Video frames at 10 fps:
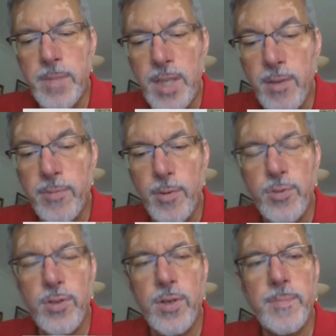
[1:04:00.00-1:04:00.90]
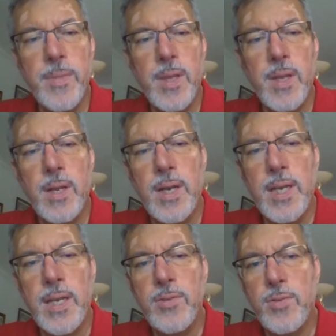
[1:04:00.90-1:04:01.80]
near future
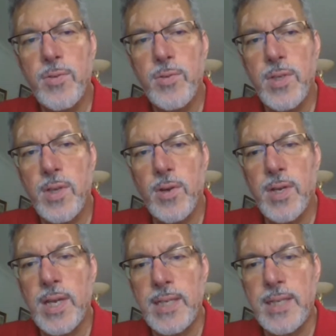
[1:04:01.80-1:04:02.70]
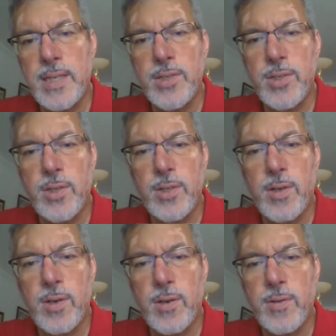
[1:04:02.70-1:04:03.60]
lead to the organization
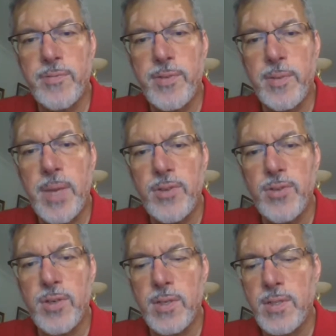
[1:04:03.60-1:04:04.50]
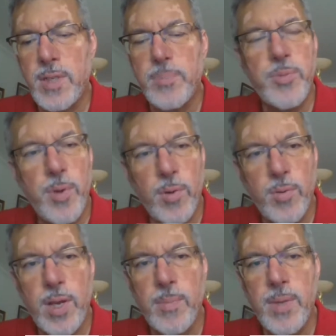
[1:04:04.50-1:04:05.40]
of a major SIPSH
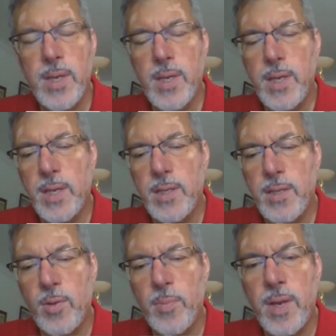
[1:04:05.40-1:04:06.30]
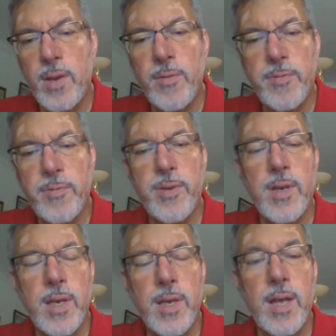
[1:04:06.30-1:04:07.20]
program in the domain of
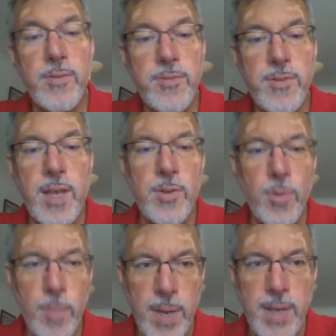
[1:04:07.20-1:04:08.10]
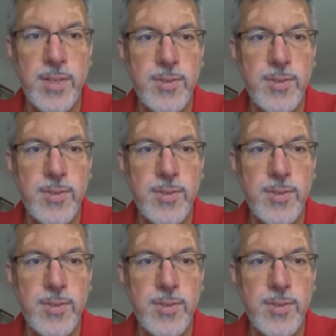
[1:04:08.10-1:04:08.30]
health and humanities.